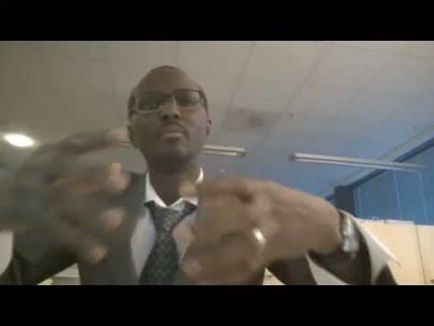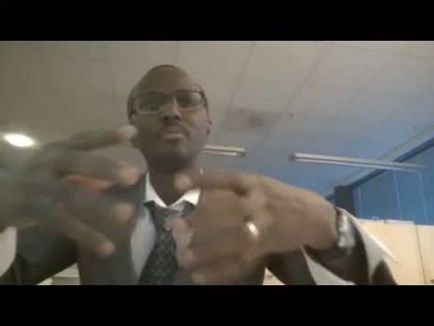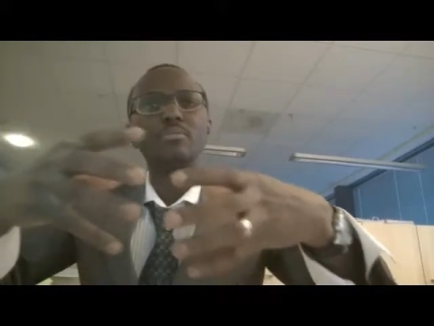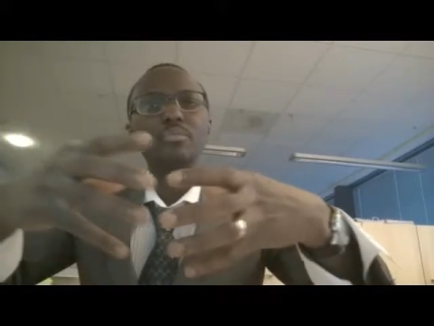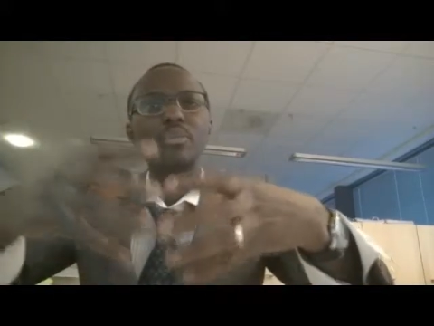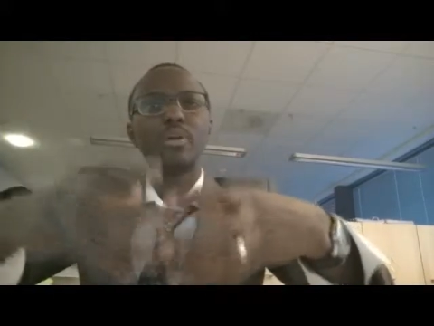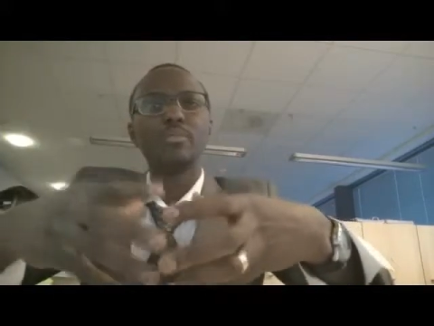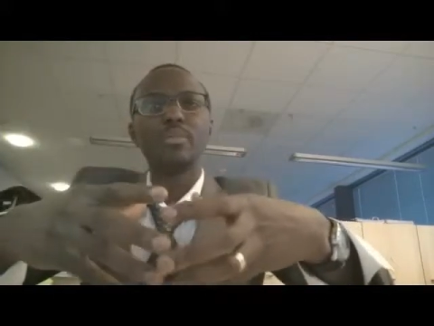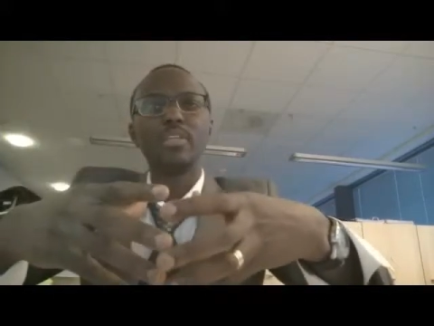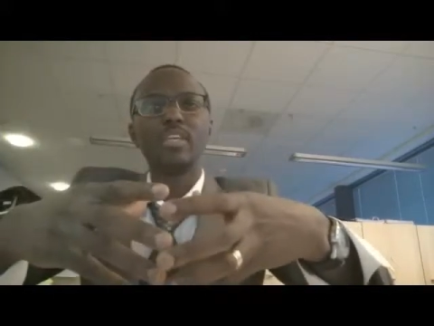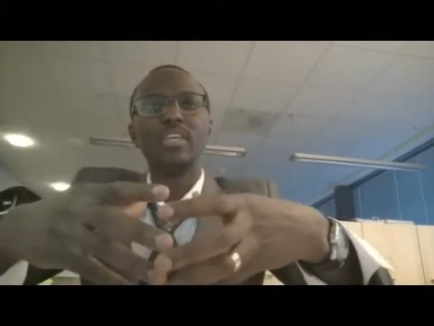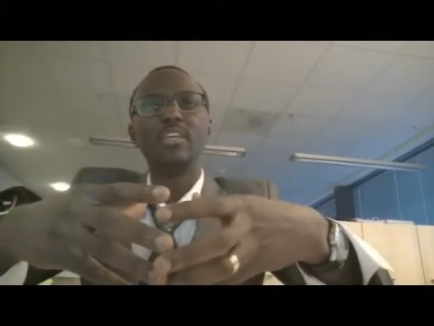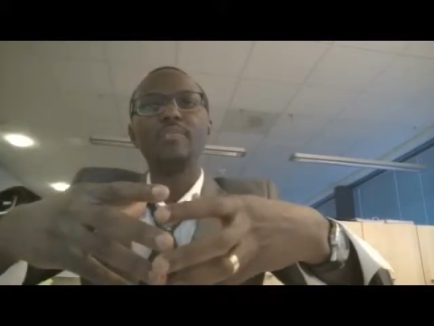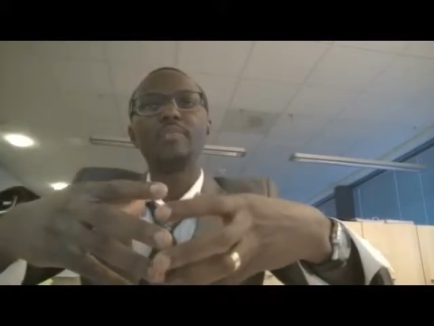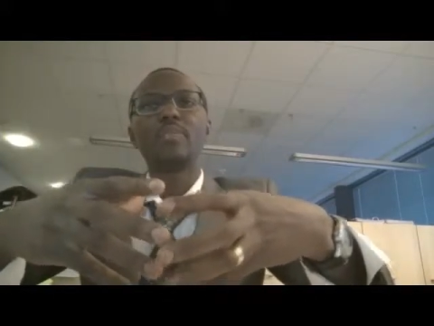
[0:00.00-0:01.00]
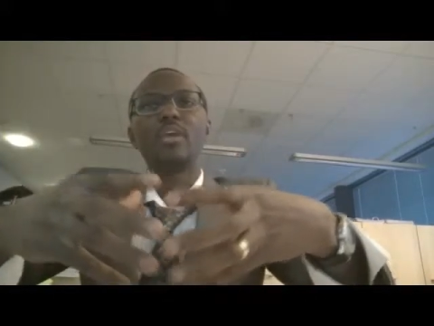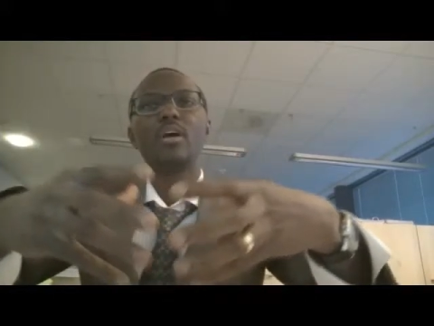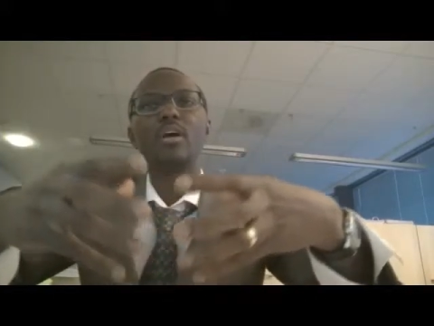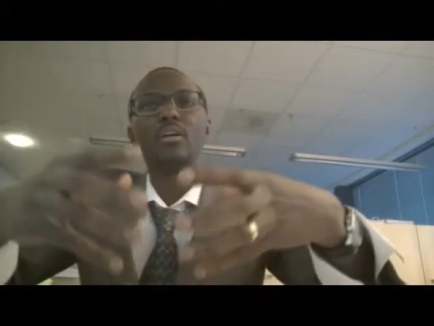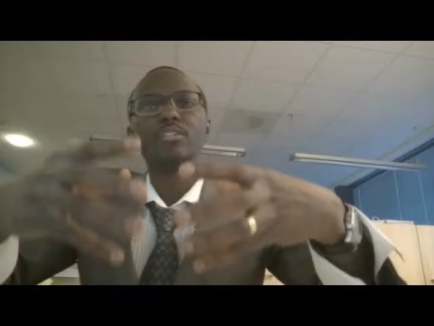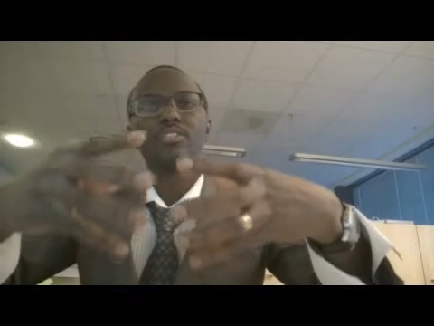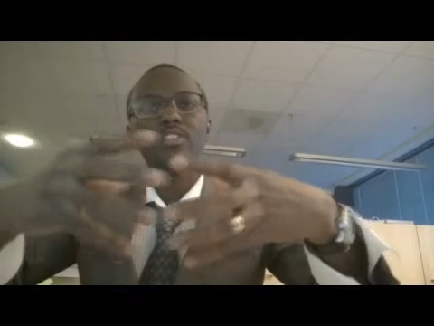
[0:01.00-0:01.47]
properly
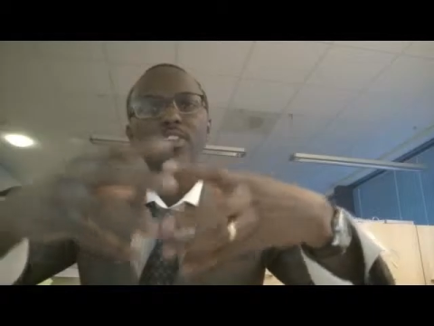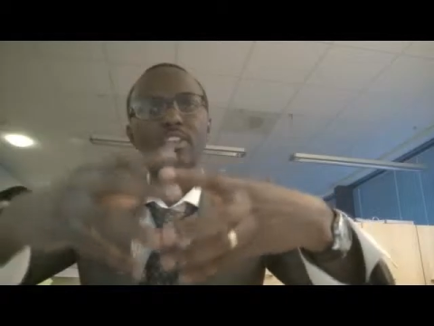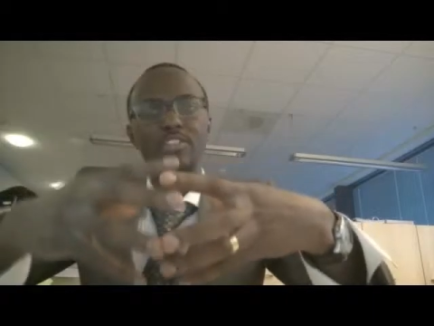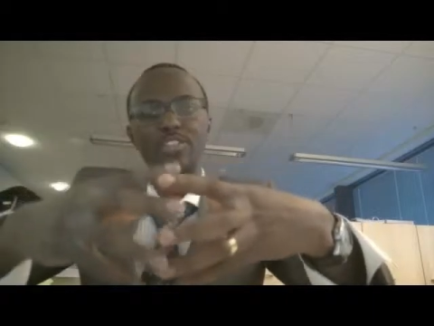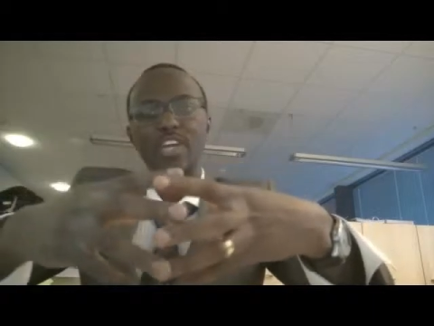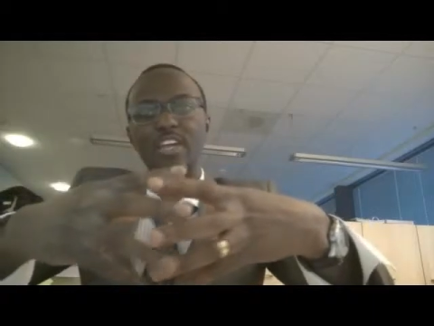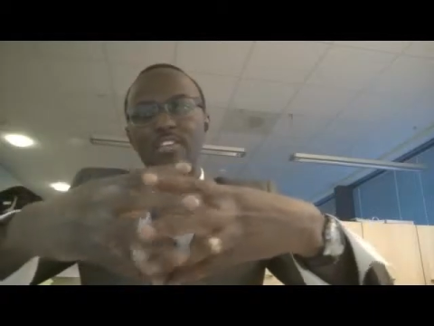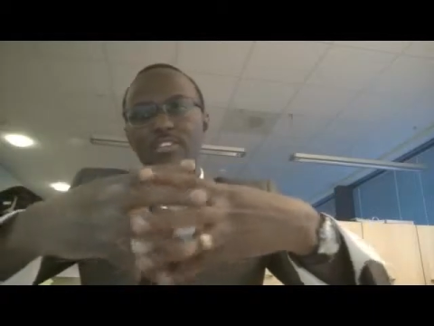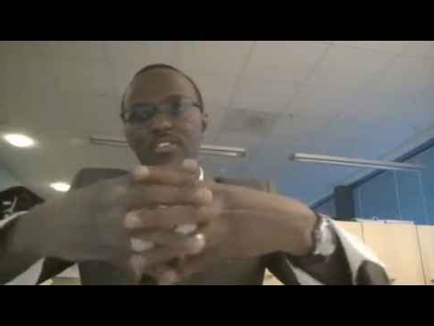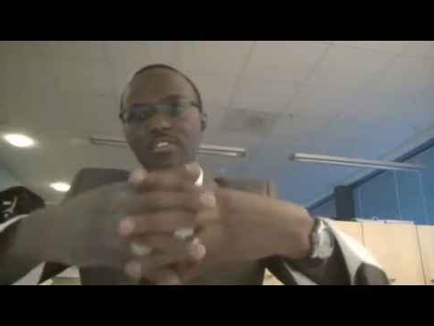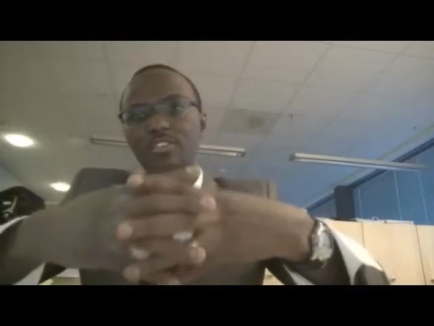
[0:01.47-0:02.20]
synergize these